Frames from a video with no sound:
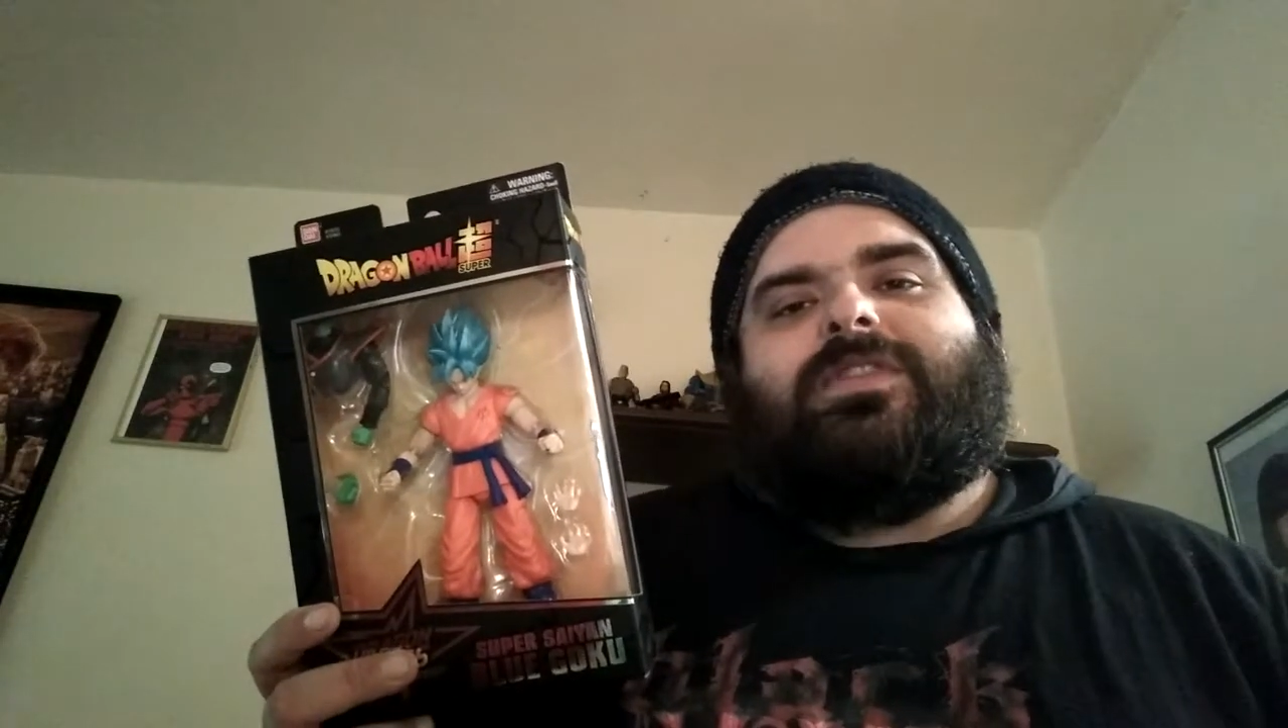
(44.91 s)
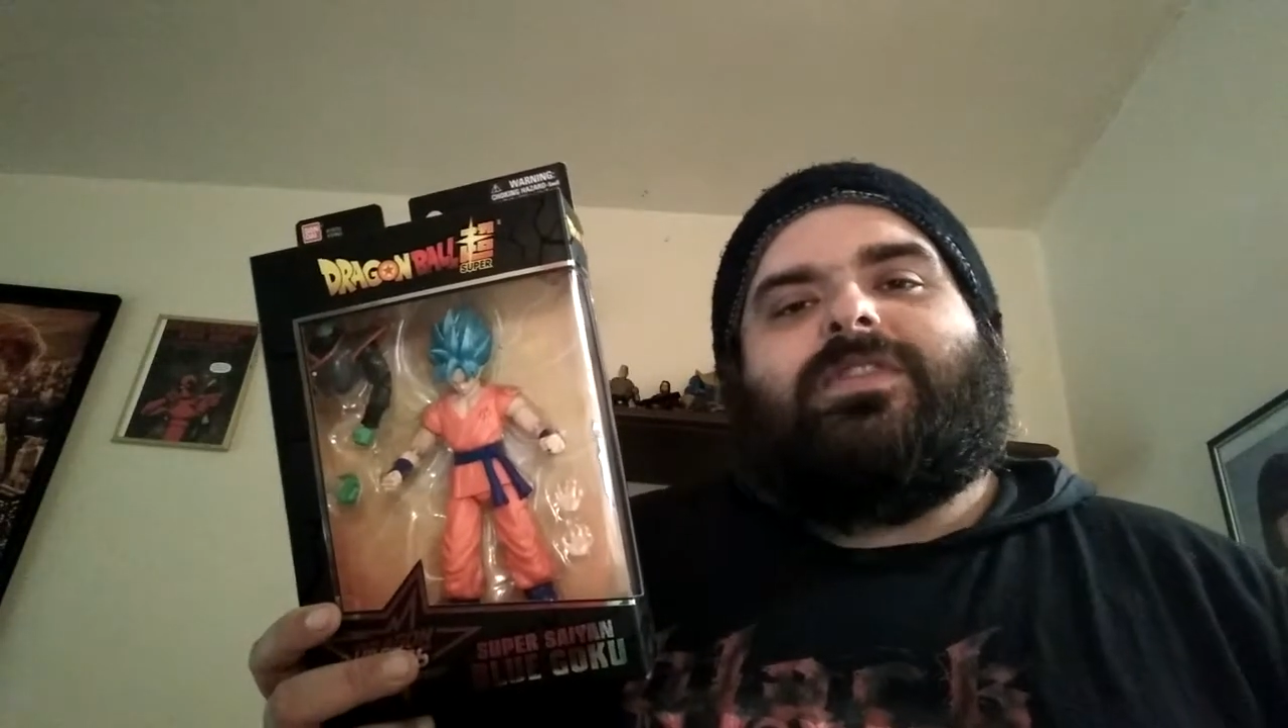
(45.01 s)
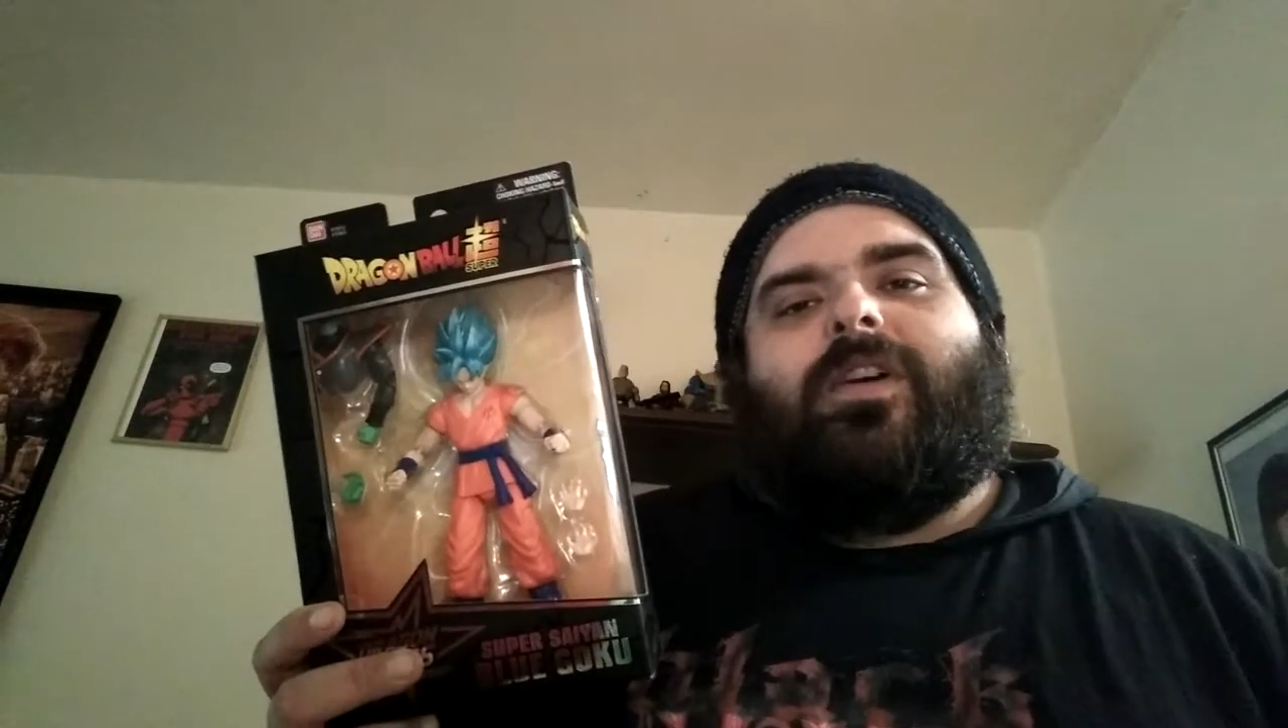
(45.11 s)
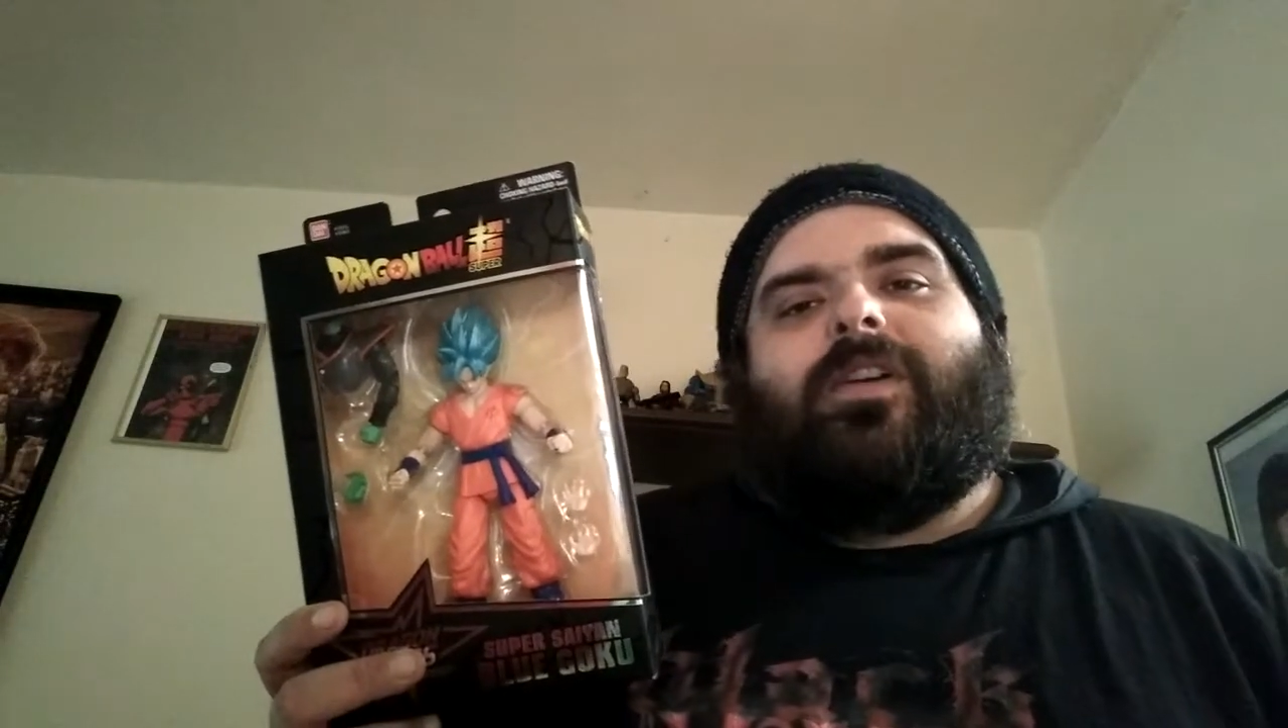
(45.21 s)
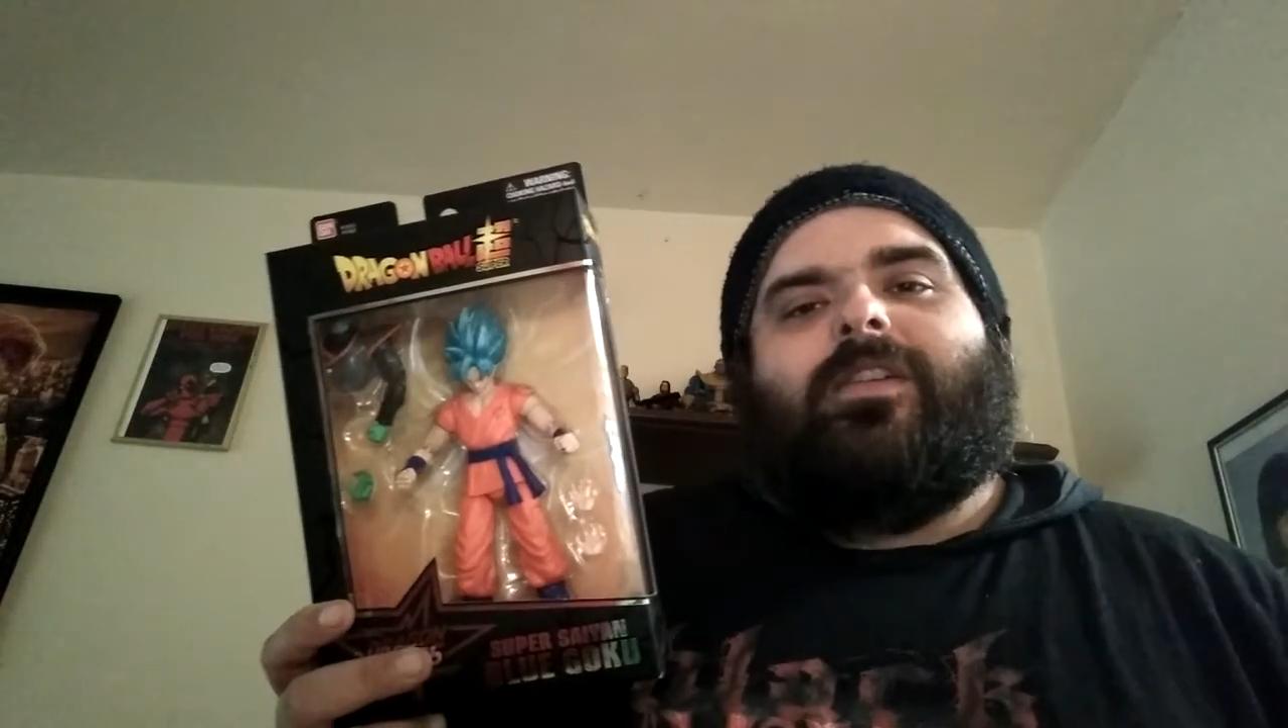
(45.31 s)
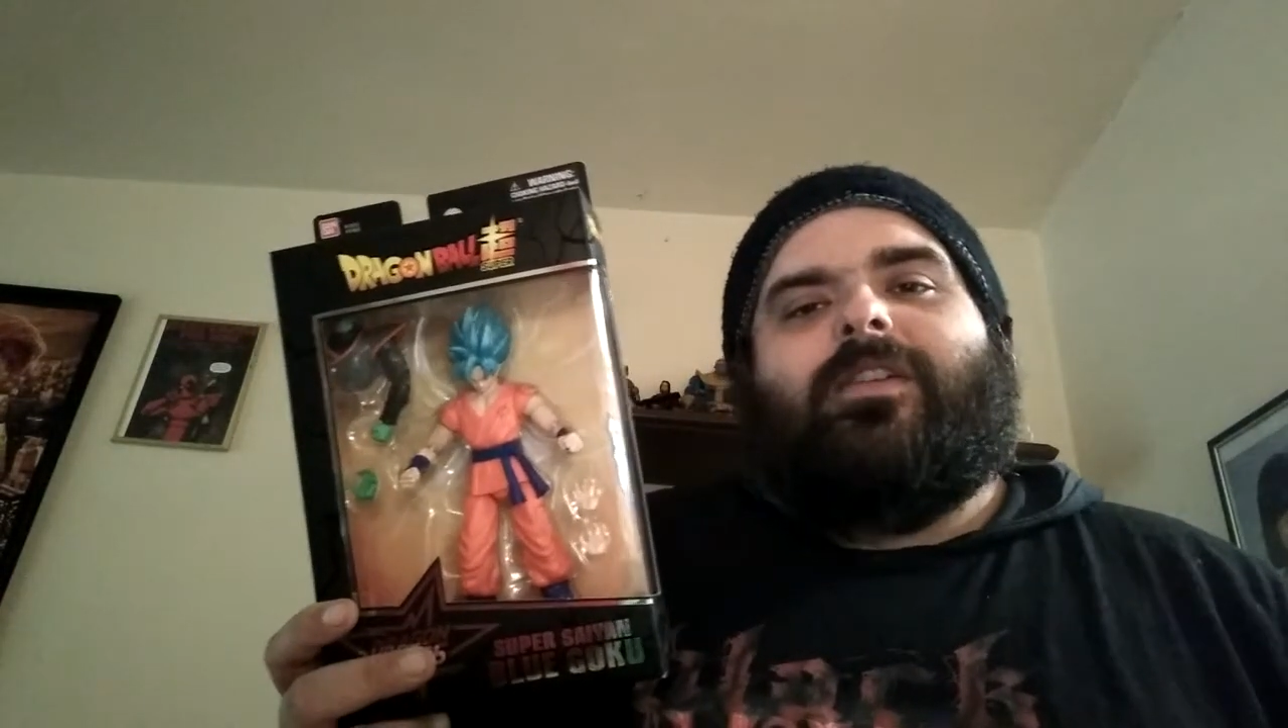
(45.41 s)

start